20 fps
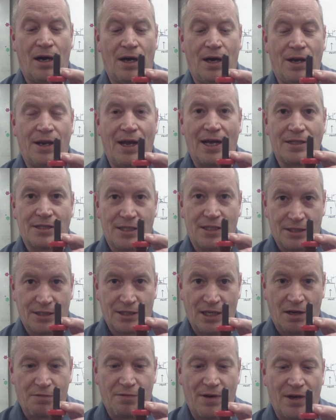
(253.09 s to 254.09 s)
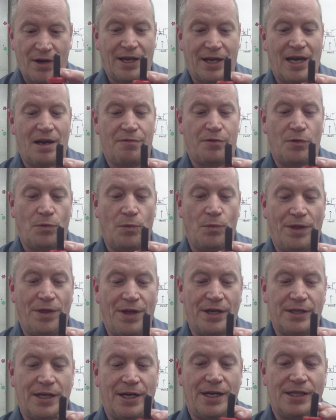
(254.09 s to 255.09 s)
nasty stuff, very careful with
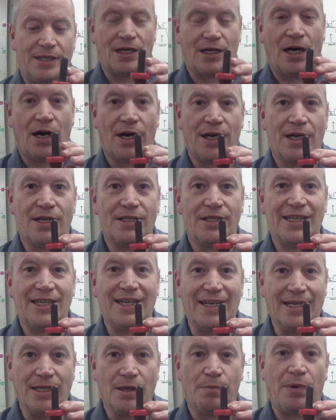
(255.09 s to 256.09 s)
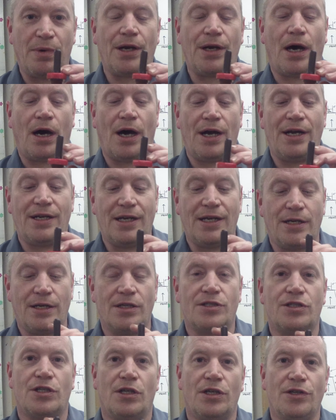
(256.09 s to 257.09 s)
it. It is iodine, but iodine
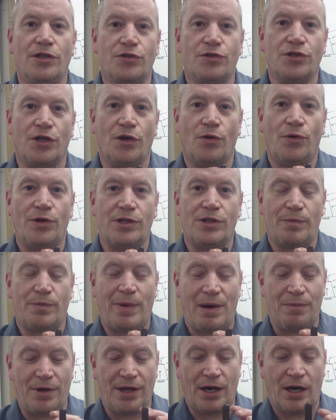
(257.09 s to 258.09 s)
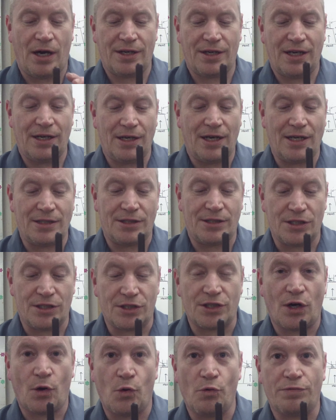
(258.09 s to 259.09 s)
solution. Always remember, the iodine is
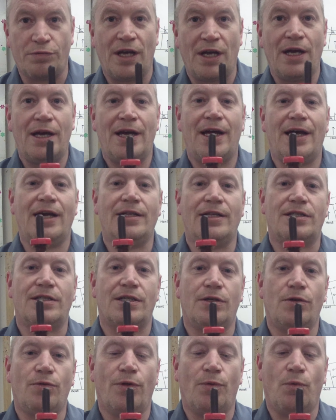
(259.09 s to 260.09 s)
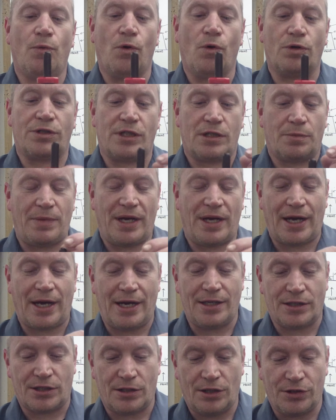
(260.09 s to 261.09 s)
dissolved into the water to make a
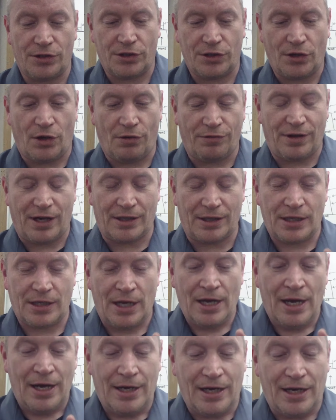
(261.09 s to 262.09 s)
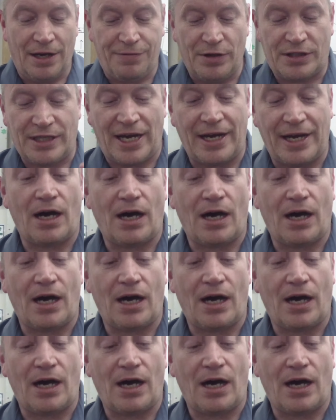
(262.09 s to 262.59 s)
solution of that. Now, if you take